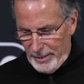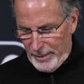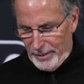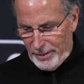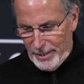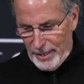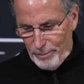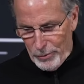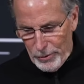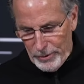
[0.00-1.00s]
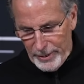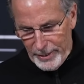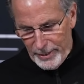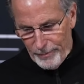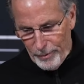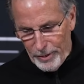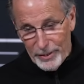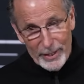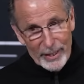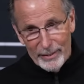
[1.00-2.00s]
and Sam certainly did it for us
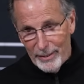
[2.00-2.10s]
tonight.